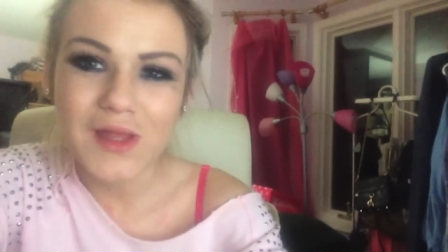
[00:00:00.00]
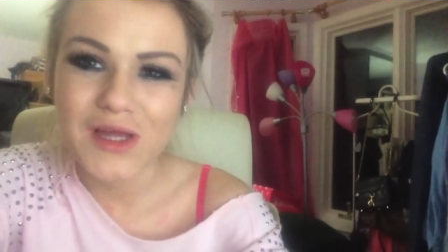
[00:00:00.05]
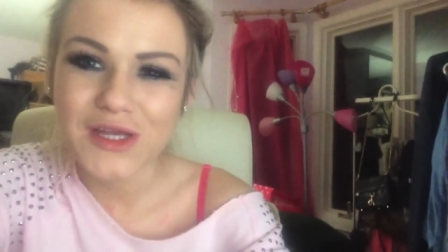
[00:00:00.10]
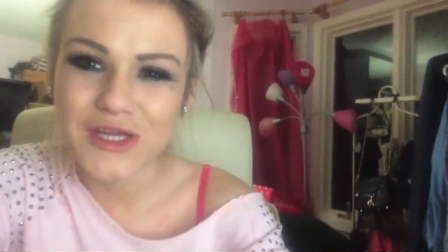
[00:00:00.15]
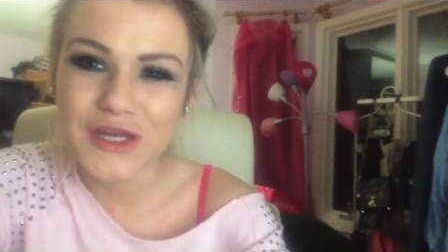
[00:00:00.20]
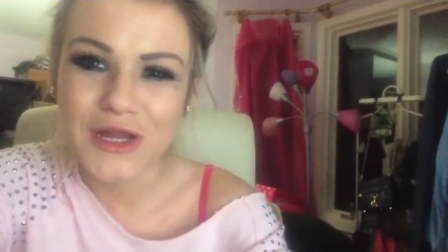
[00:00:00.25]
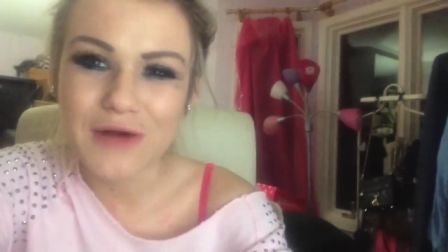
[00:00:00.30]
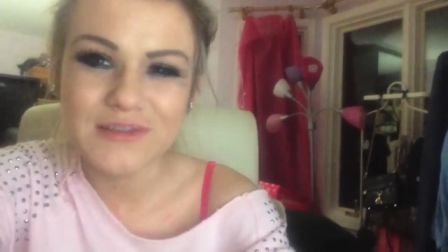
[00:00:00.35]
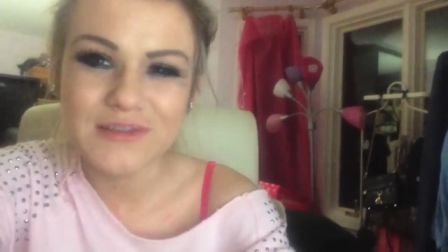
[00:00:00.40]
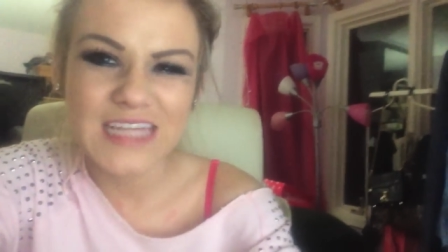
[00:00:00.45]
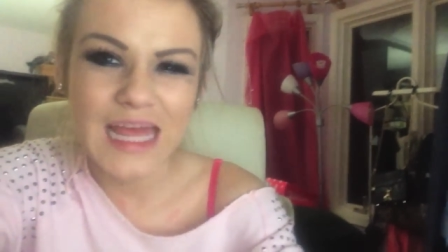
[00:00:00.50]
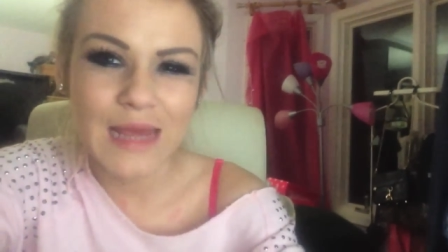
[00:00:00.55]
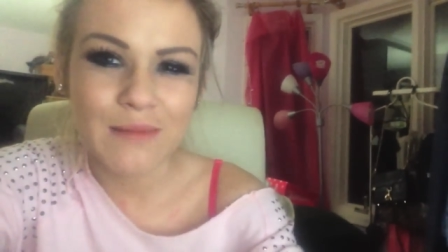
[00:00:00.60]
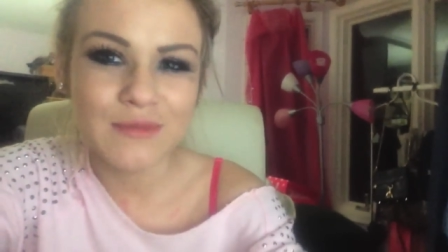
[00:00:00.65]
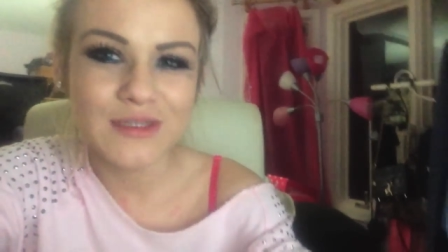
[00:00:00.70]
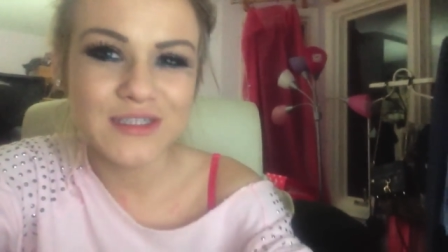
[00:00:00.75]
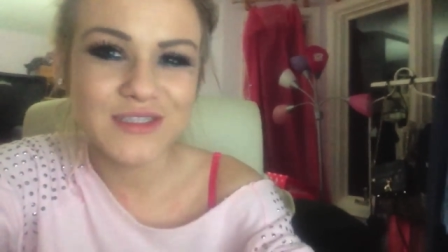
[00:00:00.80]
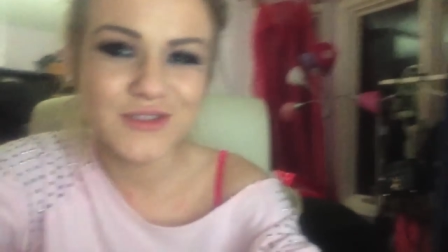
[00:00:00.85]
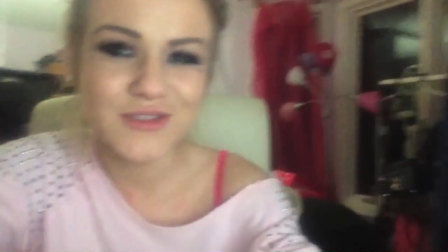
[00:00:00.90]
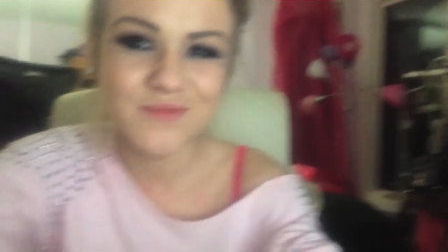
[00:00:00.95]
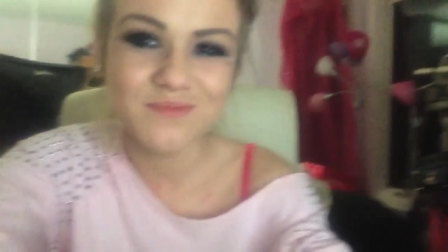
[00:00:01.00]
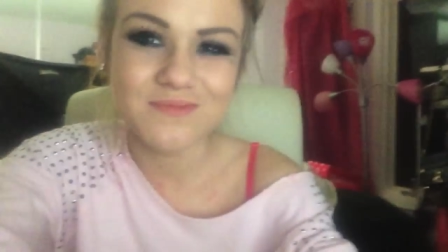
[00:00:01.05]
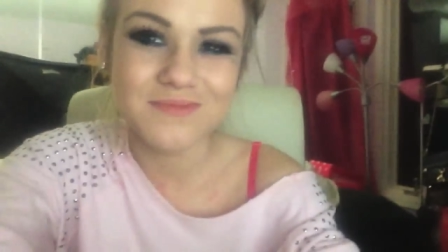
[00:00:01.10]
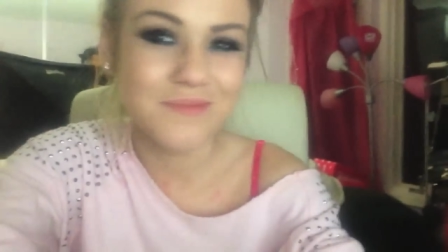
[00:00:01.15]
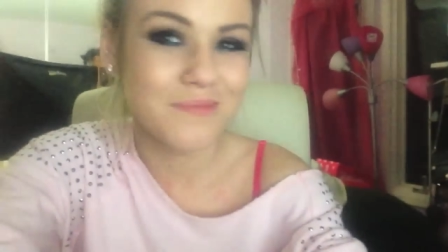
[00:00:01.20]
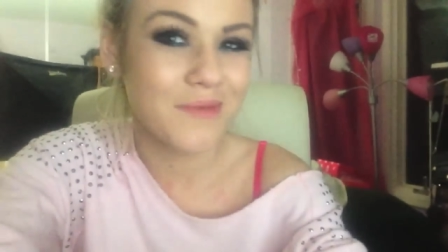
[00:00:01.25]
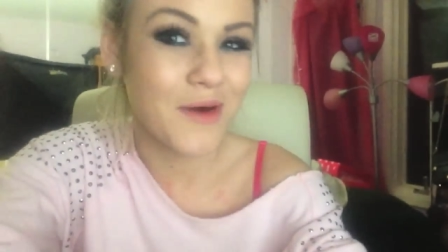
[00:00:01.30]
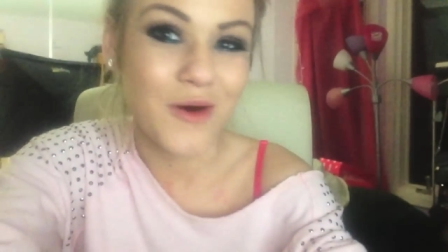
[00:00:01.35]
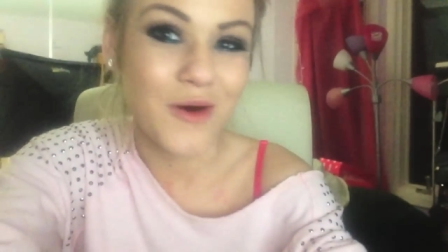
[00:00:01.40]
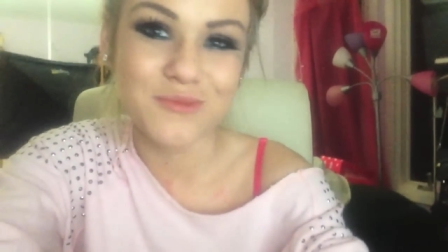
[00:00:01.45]
you know what time it is?
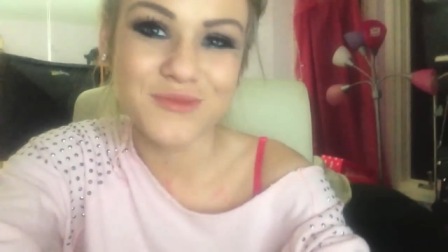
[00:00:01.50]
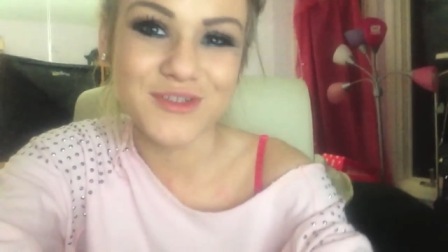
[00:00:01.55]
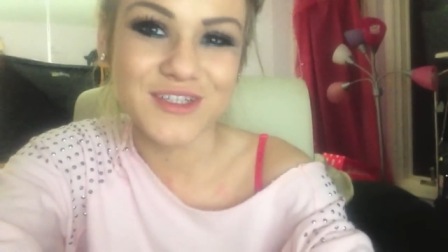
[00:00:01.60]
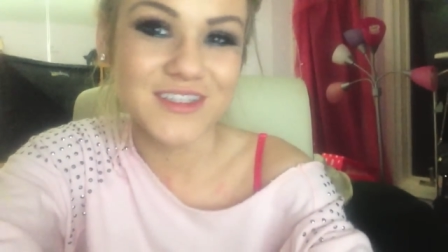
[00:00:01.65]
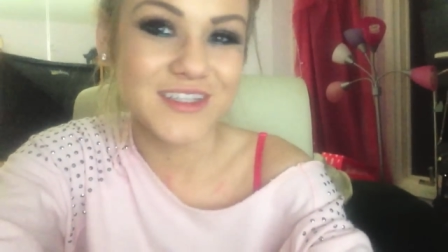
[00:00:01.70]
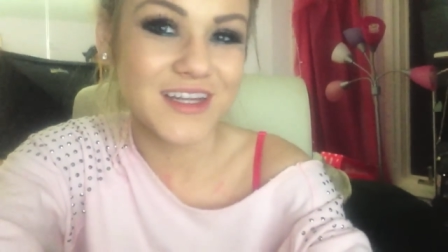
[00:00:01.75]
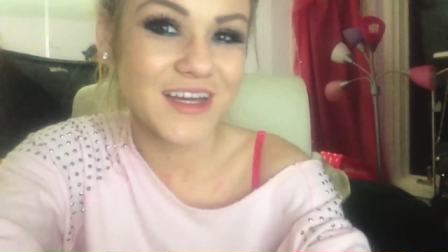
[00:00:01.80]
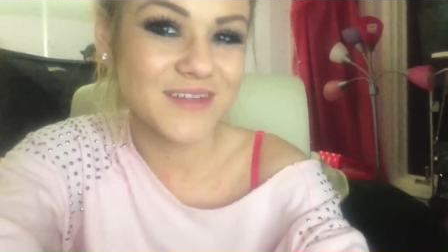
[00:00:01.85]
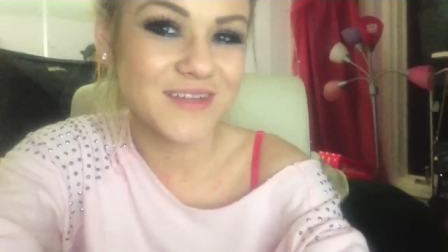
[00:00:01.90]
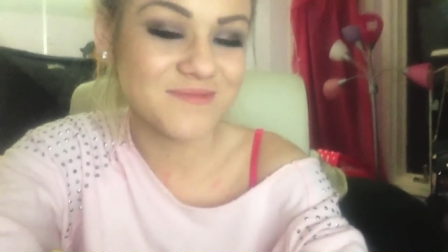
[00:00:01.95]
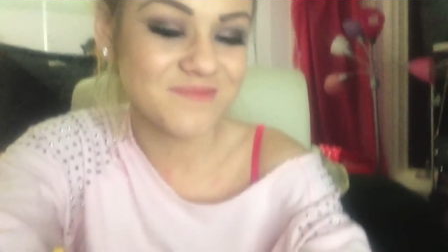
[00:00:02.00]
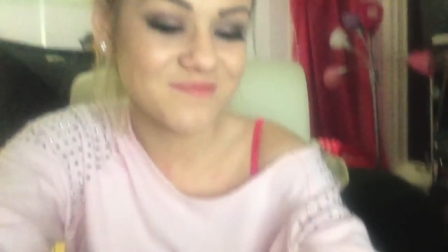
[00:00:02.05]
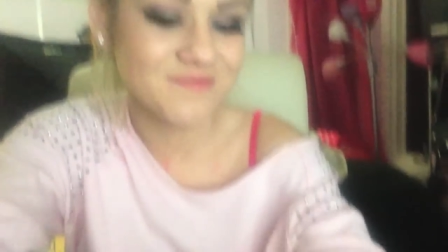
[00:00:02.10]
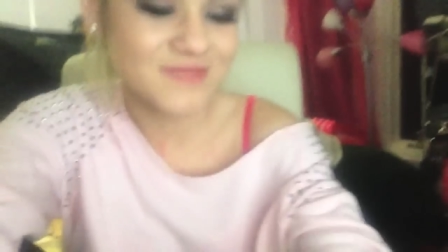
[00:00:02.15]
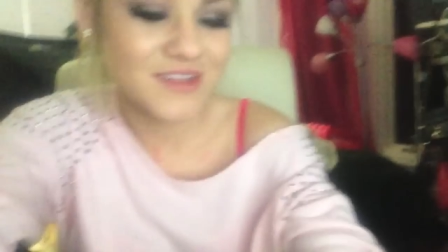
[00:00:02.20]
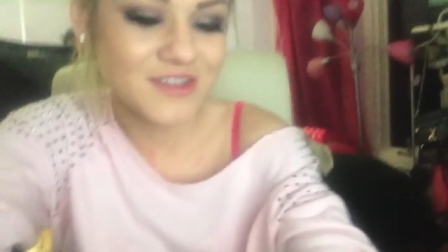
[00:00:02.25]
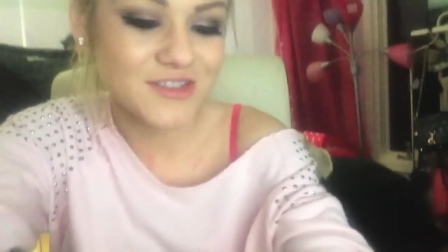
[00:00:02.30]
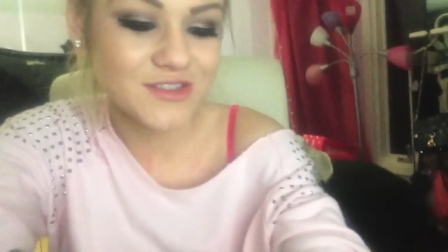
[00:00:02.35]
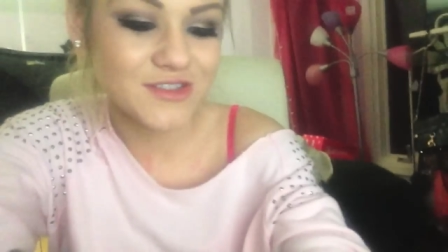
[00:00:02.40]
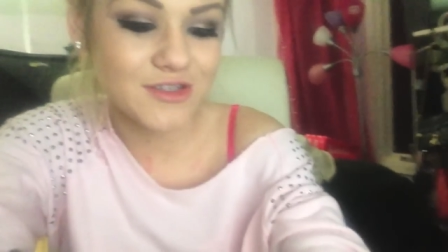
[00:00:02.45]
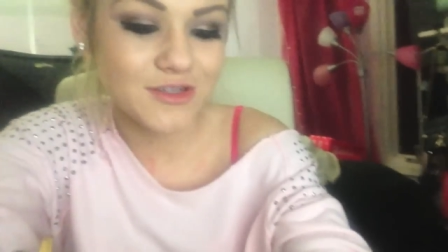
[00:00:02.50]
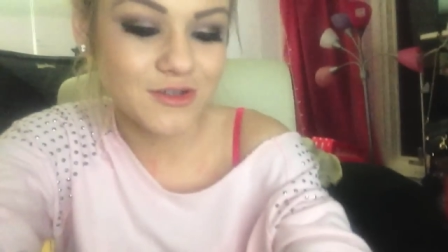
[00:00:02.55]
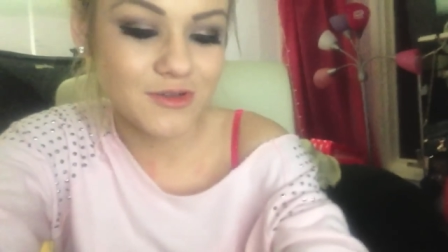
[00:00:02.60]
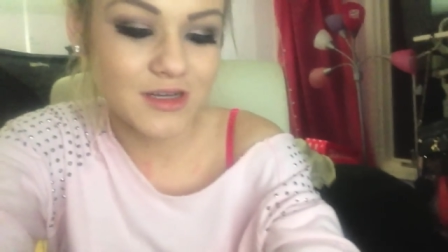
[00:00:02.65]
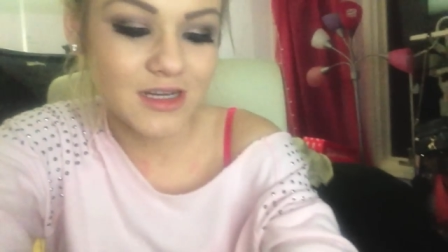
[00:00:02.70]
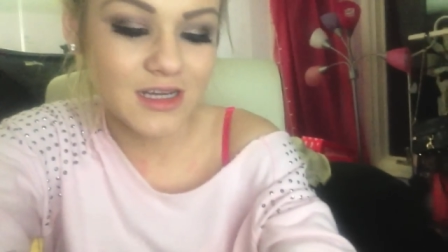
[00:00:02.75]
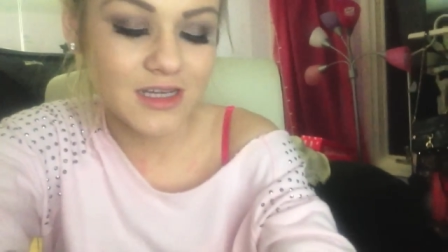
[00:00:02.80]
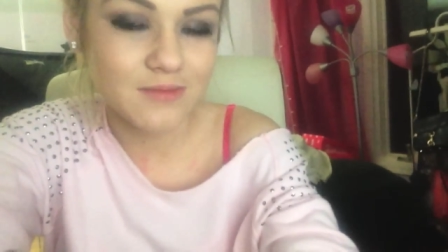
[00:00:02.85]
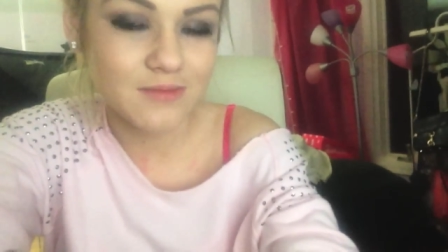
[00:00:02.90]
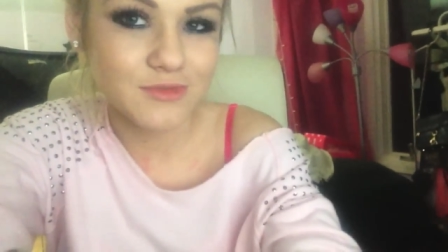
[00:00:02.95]
Homework time. So
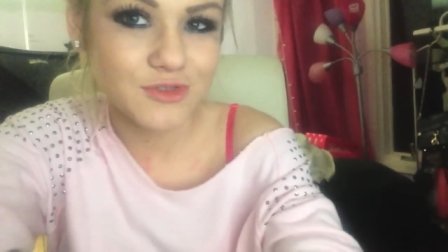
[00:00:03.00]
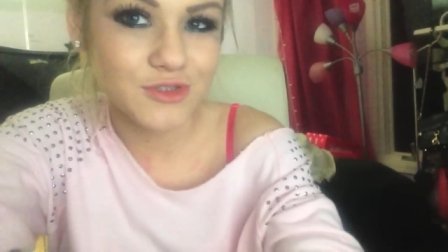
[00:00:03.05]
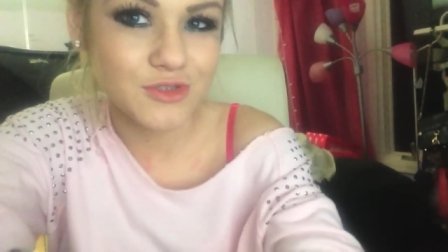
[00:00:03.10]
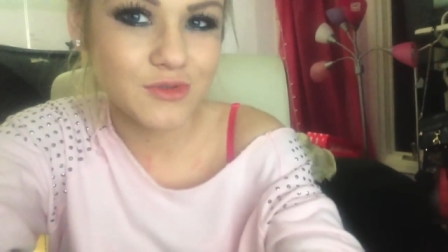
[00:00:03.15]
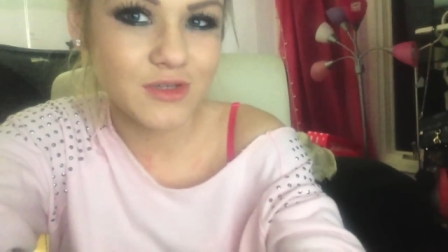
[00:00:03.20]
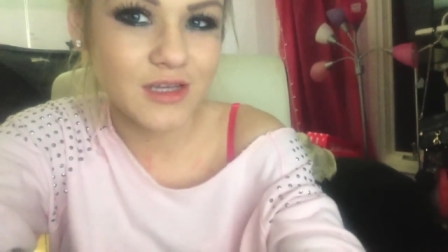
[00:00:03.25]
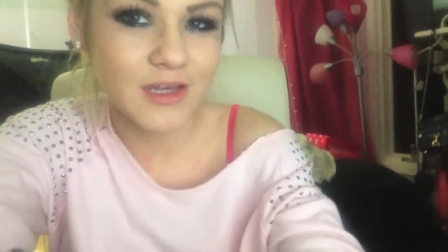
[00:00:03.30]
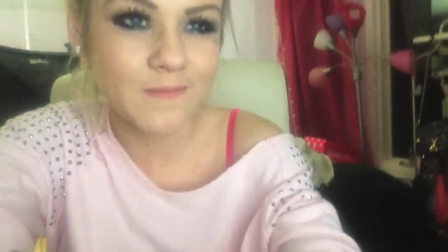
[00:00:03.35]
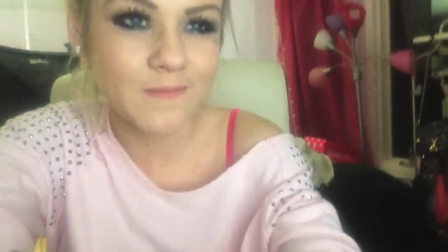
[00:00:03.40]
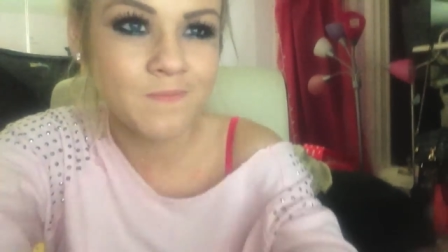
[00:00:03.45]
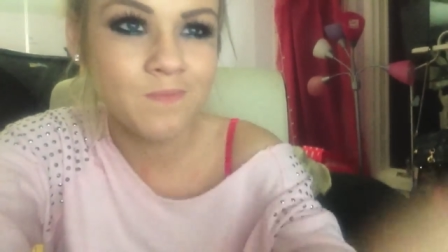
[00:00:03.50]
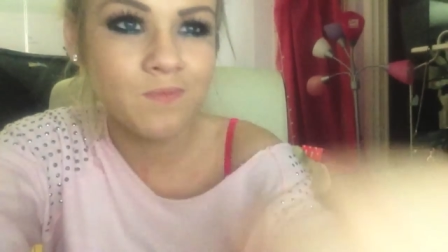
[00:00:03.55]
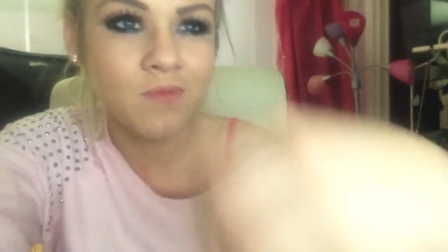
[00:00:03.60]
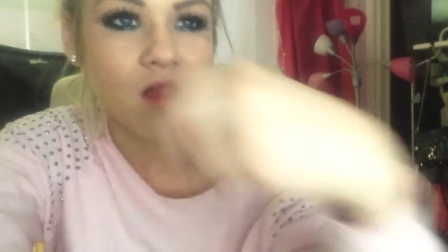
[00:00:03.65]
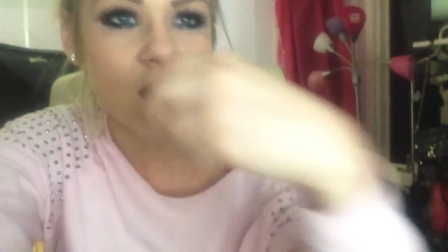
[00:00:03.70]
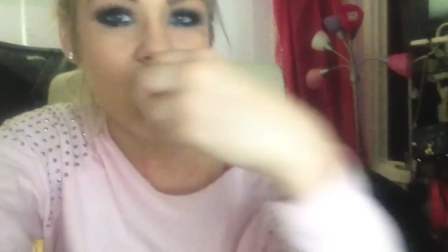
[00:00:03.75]
I'm doing